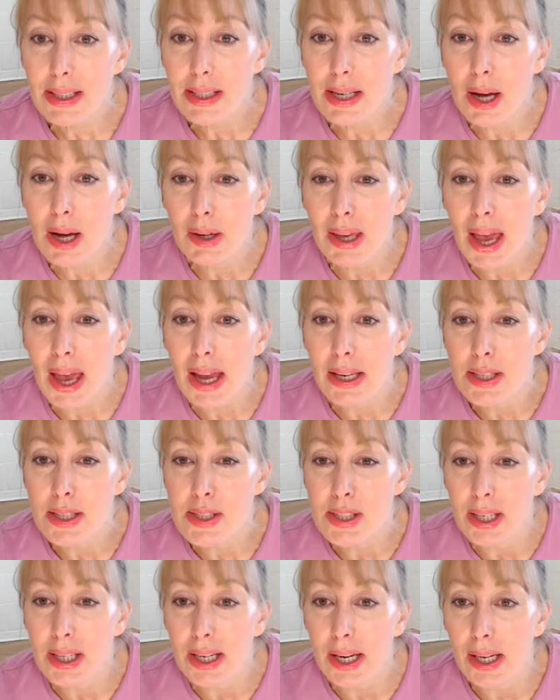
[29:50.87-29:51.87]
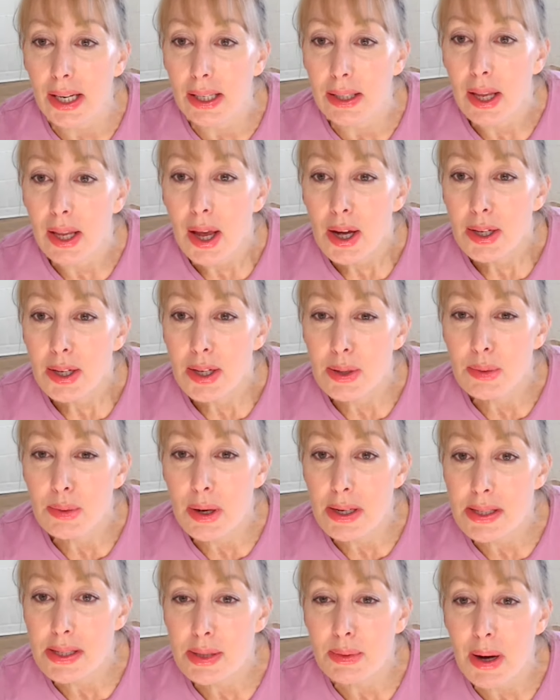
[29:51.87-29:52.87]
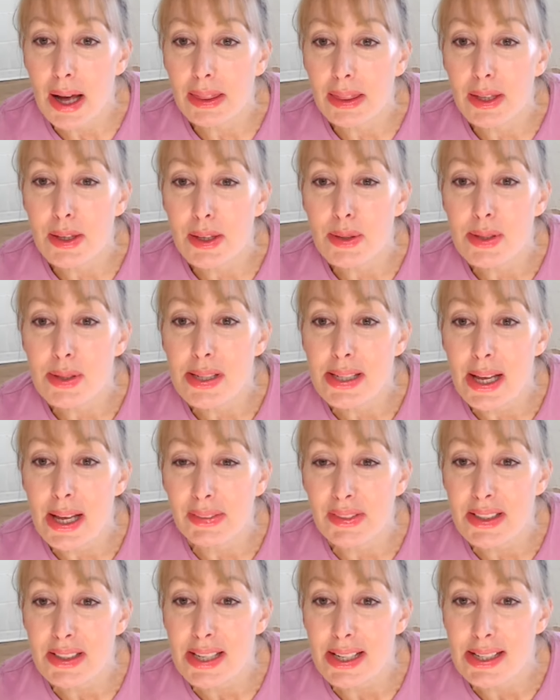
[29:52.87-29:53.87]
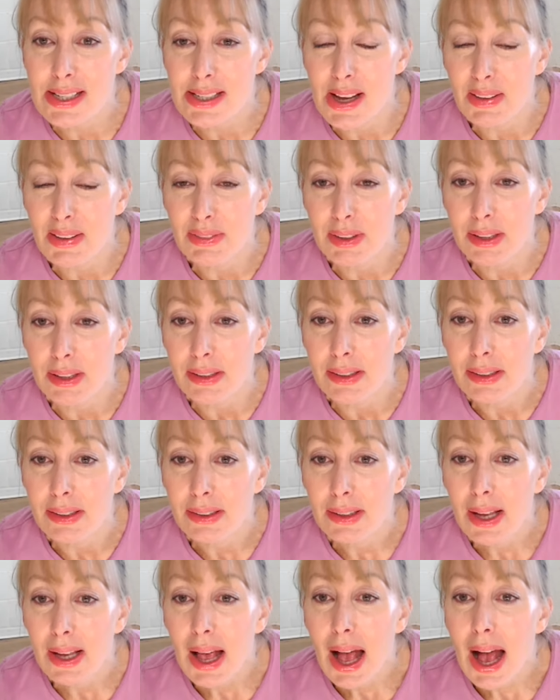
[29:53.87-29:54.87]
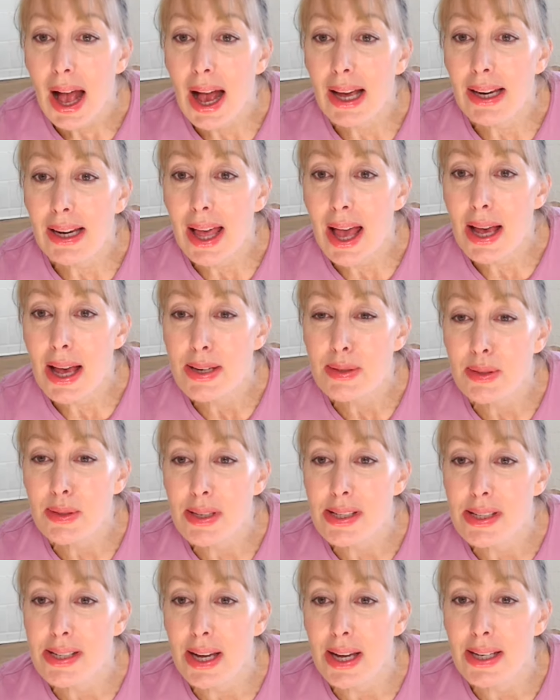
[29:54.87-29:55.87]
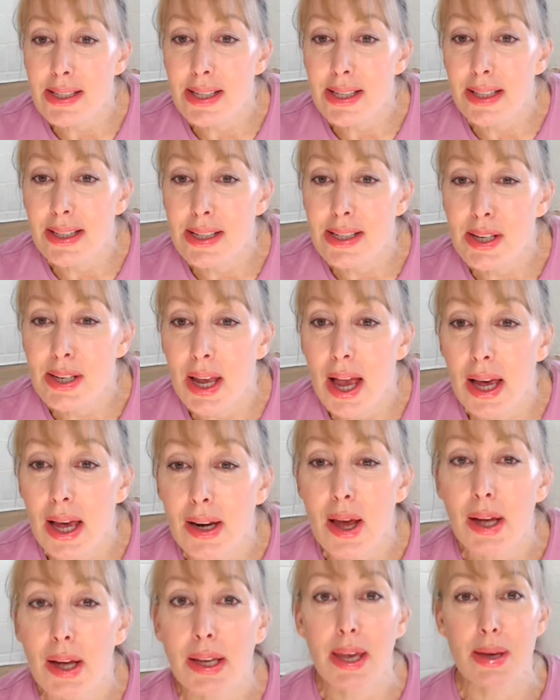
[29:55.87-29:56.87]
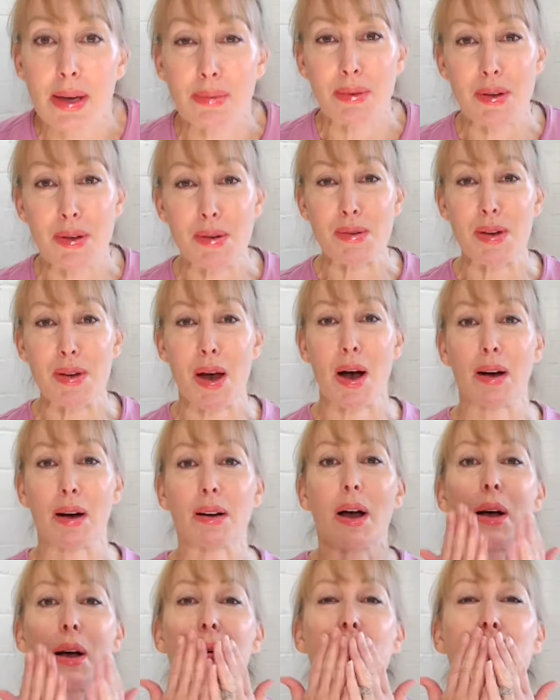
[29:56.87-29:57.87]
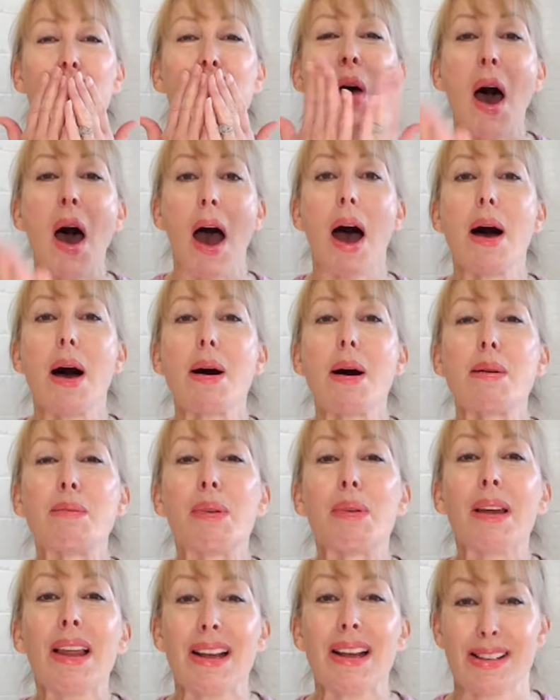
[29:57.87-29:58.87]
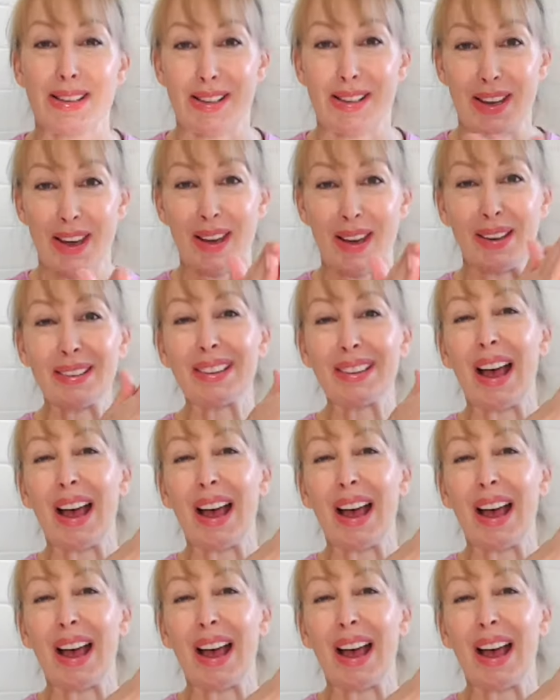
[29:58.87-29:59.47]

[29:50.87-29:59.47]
Okay, Jean, you want to add that you're 77 and Edward is 80 this year and I keep you young. Mwah, bless you.